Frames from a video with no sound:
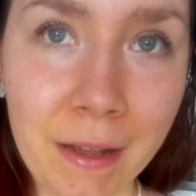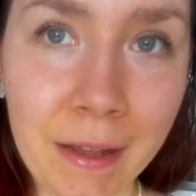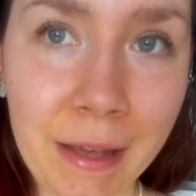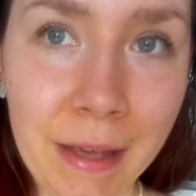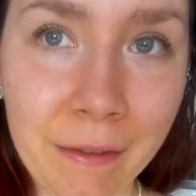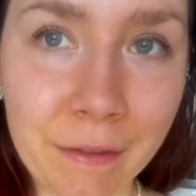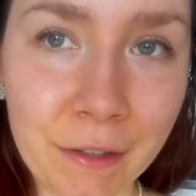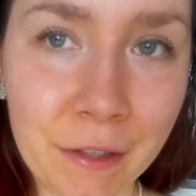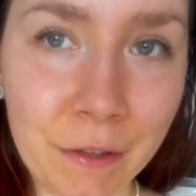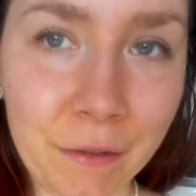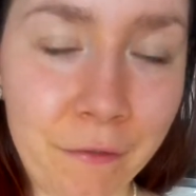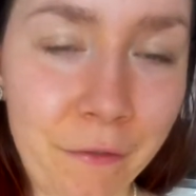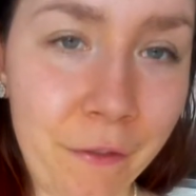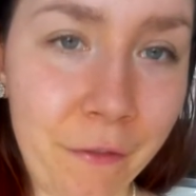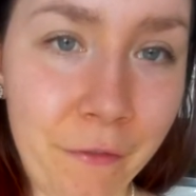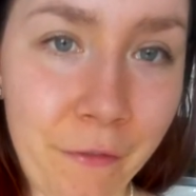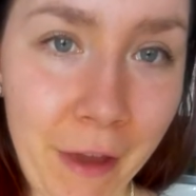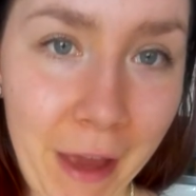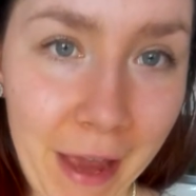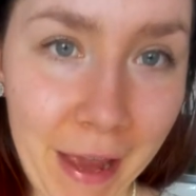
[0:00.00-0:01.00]
gives
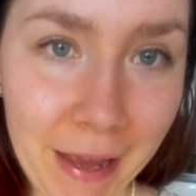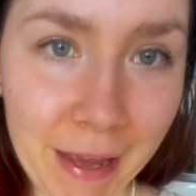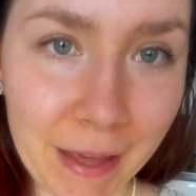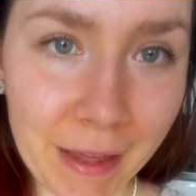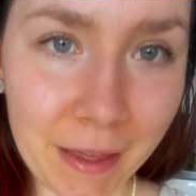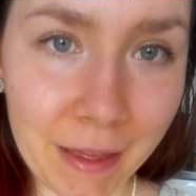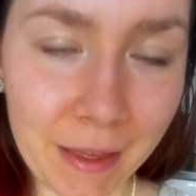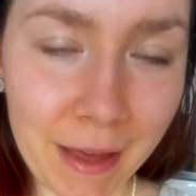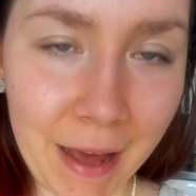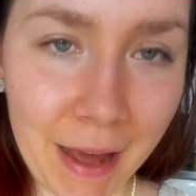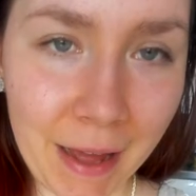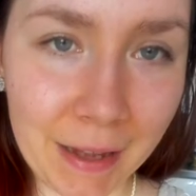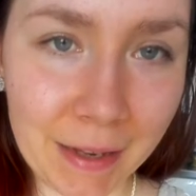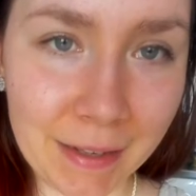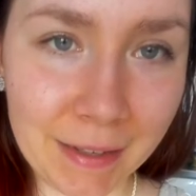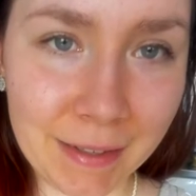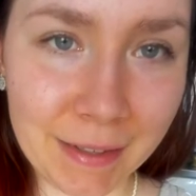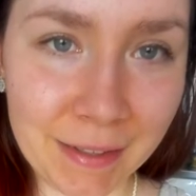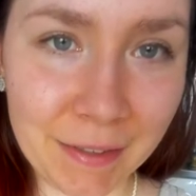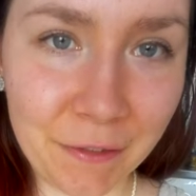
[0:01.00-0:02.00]
faith,
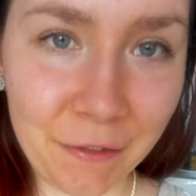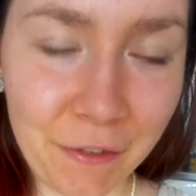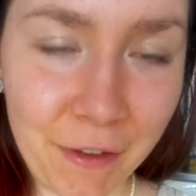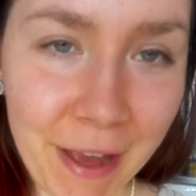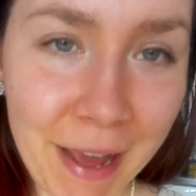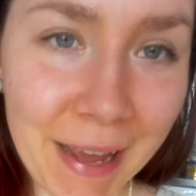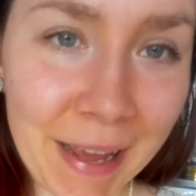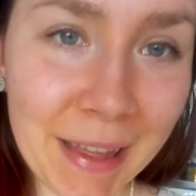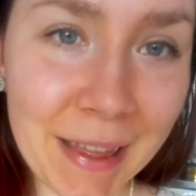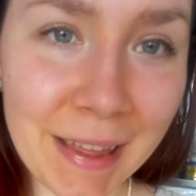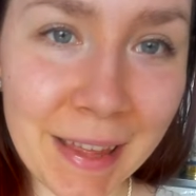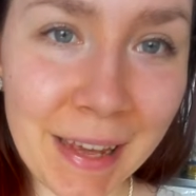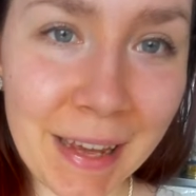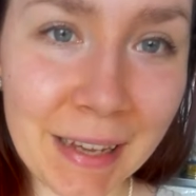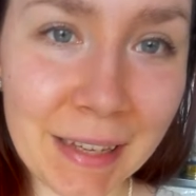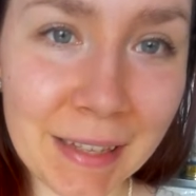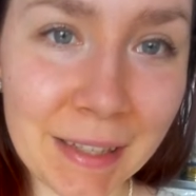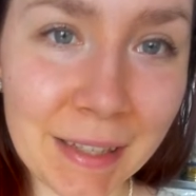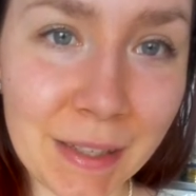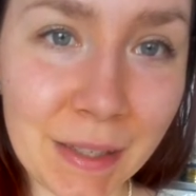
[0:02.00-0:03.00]
and faith
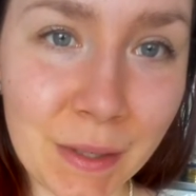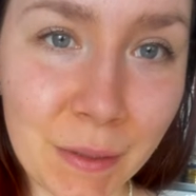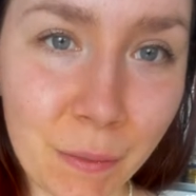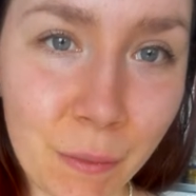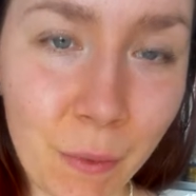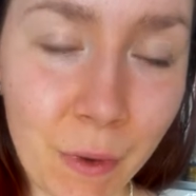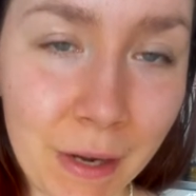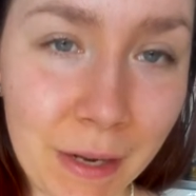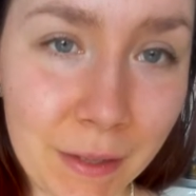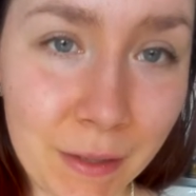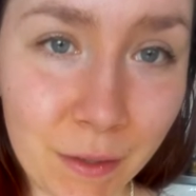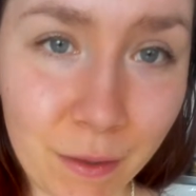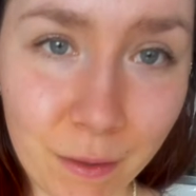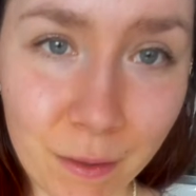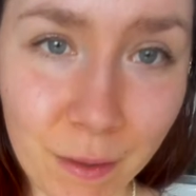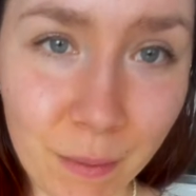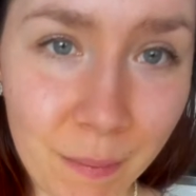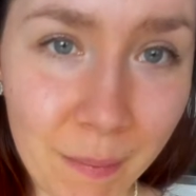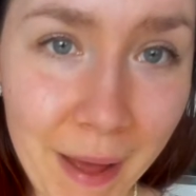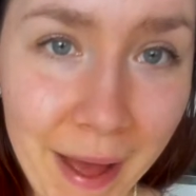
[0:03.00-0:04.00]
is what it's
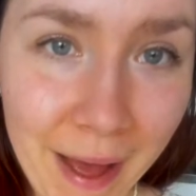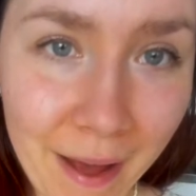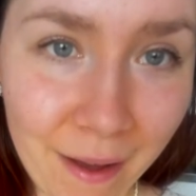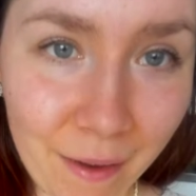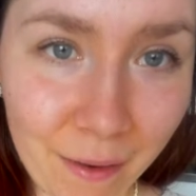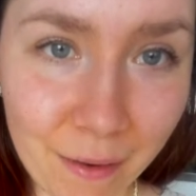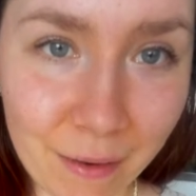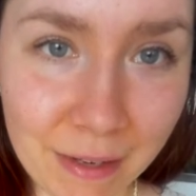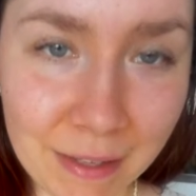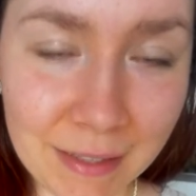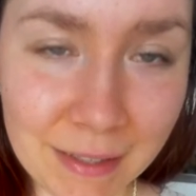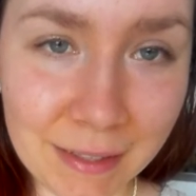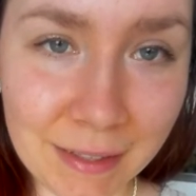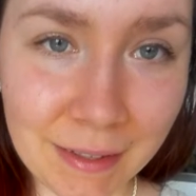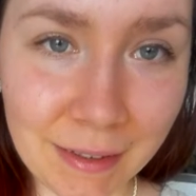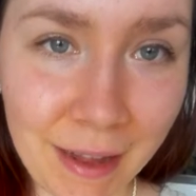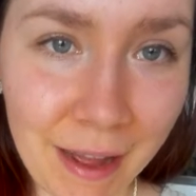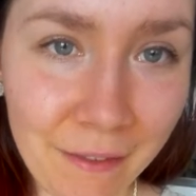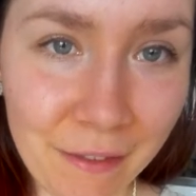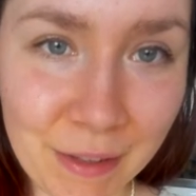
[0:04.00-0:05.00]
all about. It's
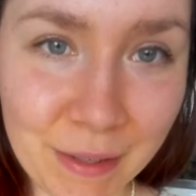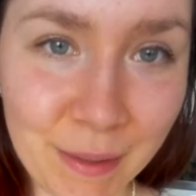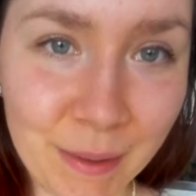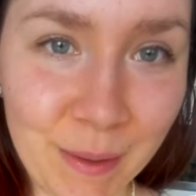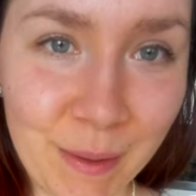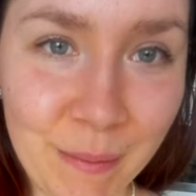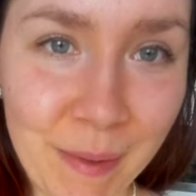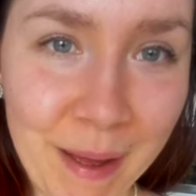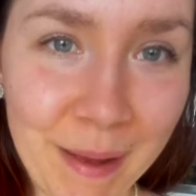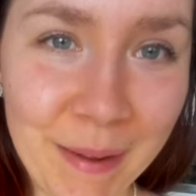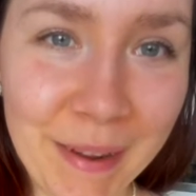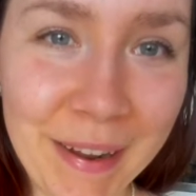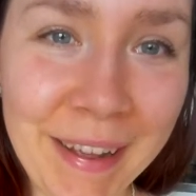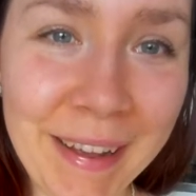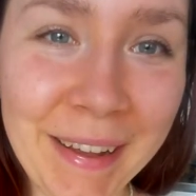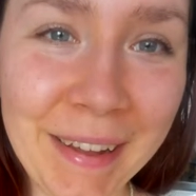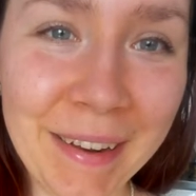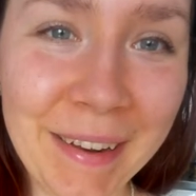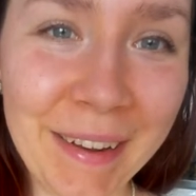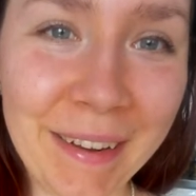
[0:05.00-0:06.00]
love is all about,
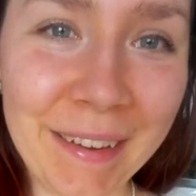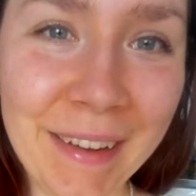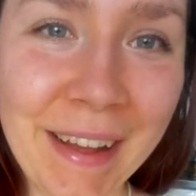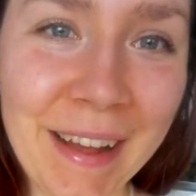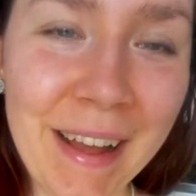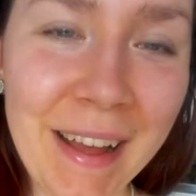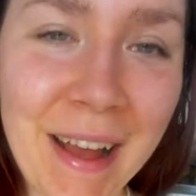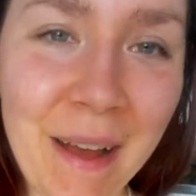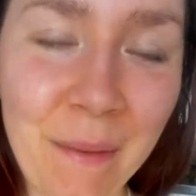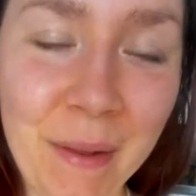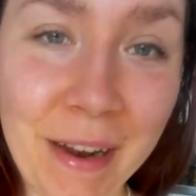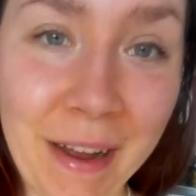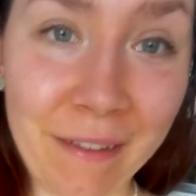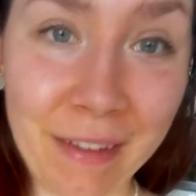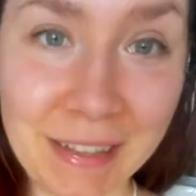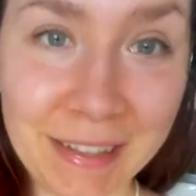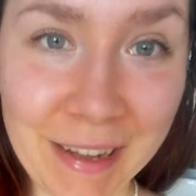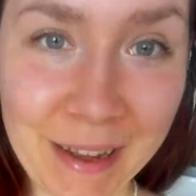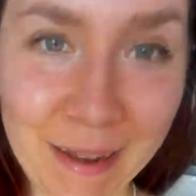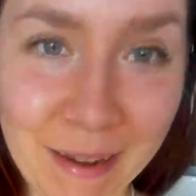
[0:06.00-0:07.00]
you know, I mean, love
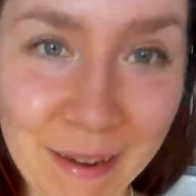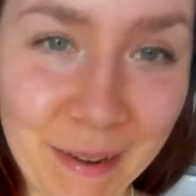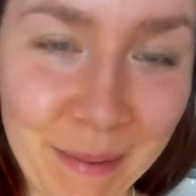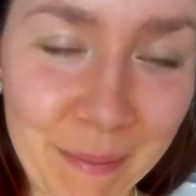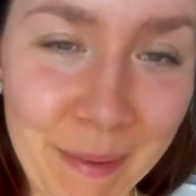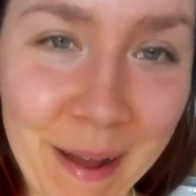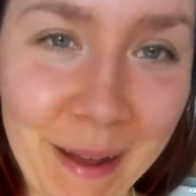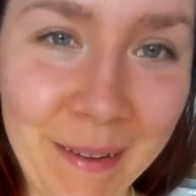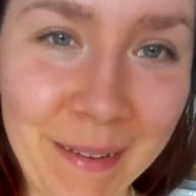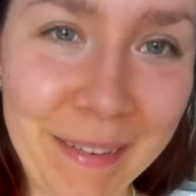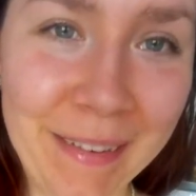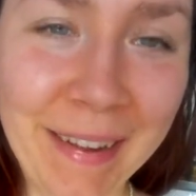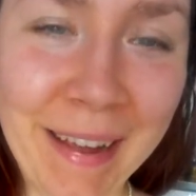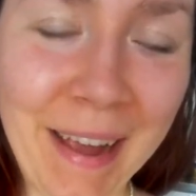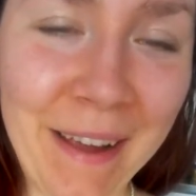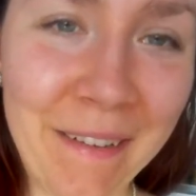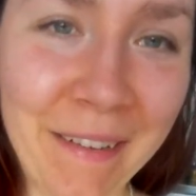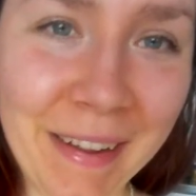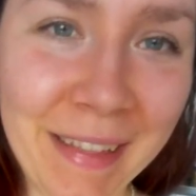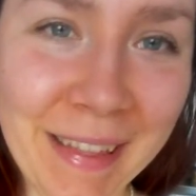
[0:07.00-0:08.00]
is all about
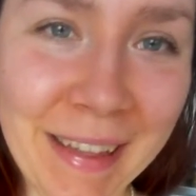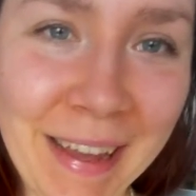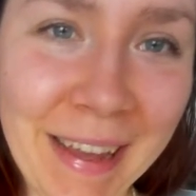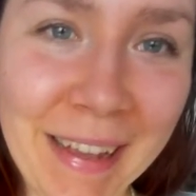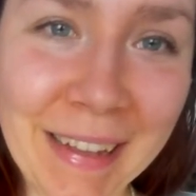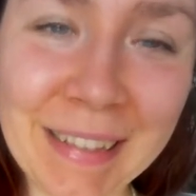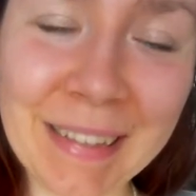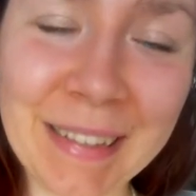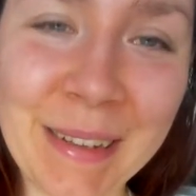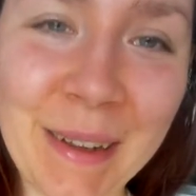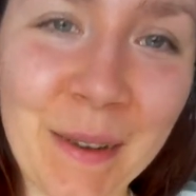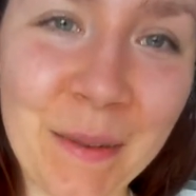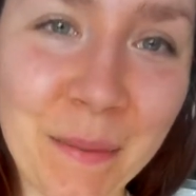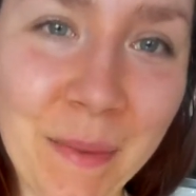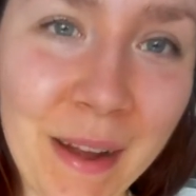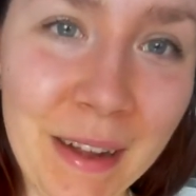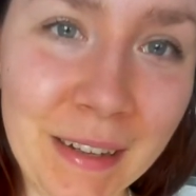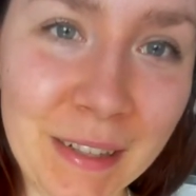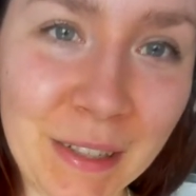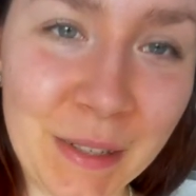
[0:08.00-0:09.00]
everything and so
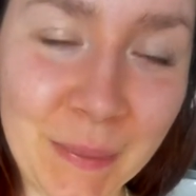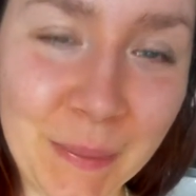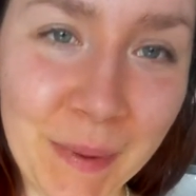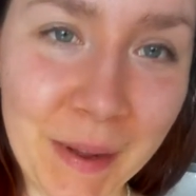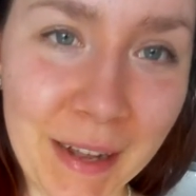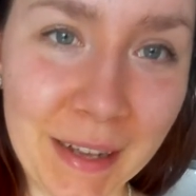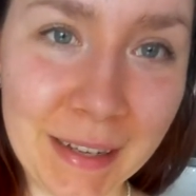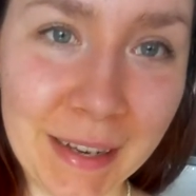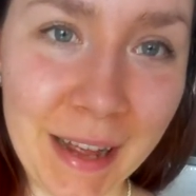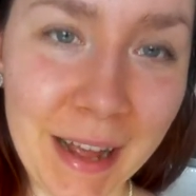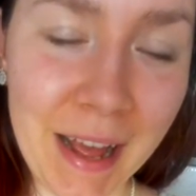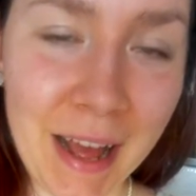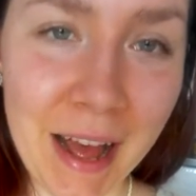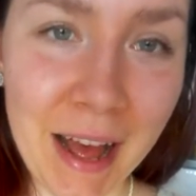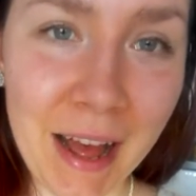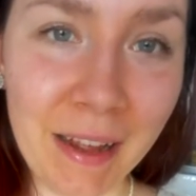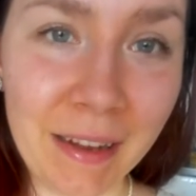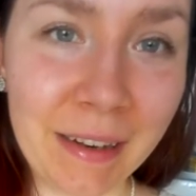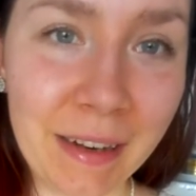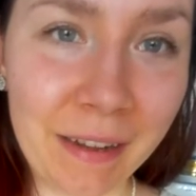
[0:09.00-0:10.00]
much, but
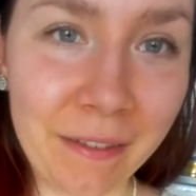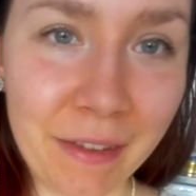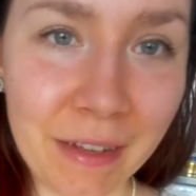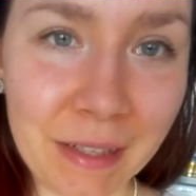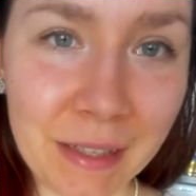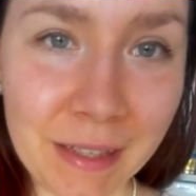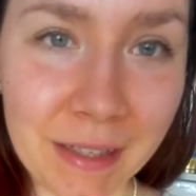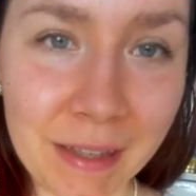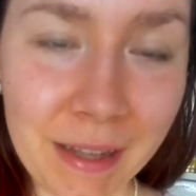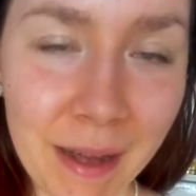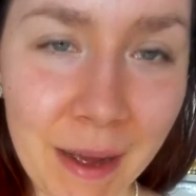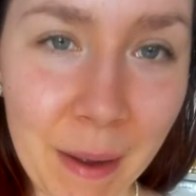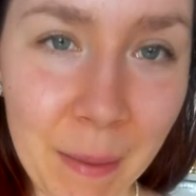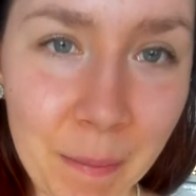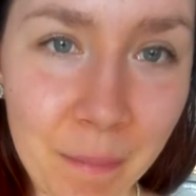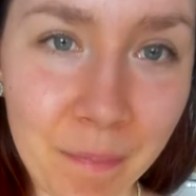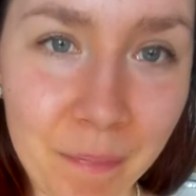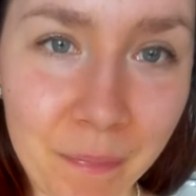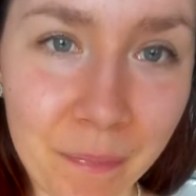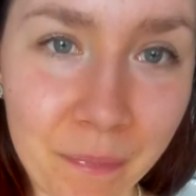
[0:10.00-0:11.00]
love is
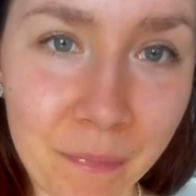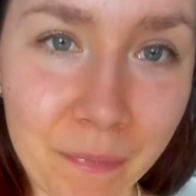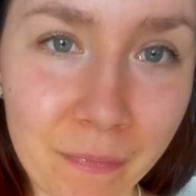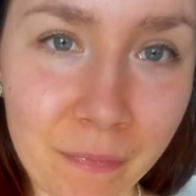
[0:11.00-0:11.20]
in